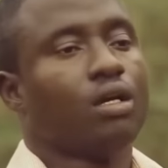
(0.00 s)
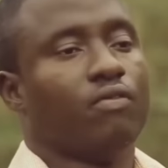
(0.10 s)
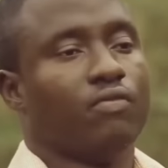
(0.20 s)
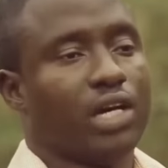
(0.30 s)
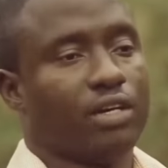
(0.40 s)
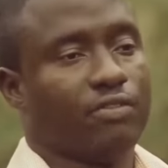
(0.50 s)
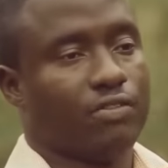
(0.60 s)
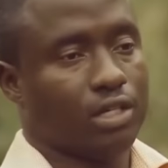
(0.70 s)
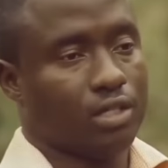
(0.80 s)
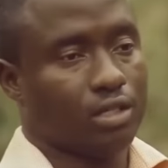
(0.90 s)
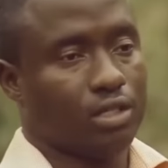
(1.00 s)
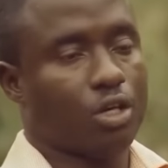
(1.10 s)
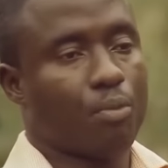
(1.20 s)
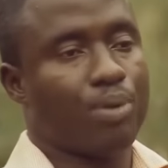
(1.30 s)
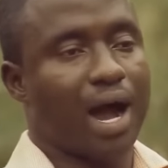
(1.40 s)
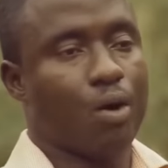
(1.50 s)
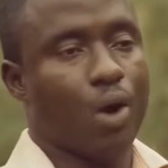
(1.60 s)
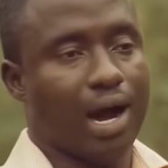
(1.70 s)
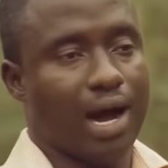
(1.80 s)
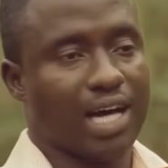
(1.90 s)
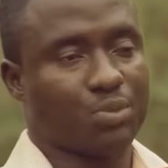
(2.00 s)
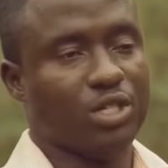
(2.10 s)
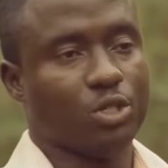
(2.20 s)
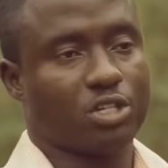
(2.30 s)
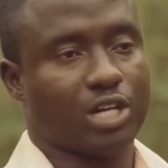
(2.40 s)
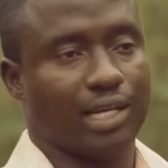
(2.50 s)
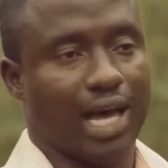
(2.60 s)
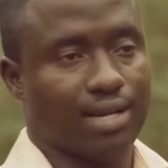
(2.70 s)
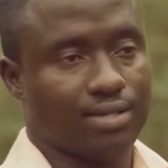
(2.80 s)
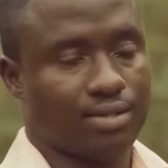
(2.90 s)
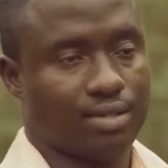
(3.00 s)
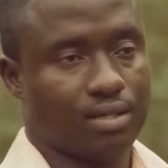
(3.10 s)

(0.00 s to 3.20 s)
Very funny. Your power has been neutralized.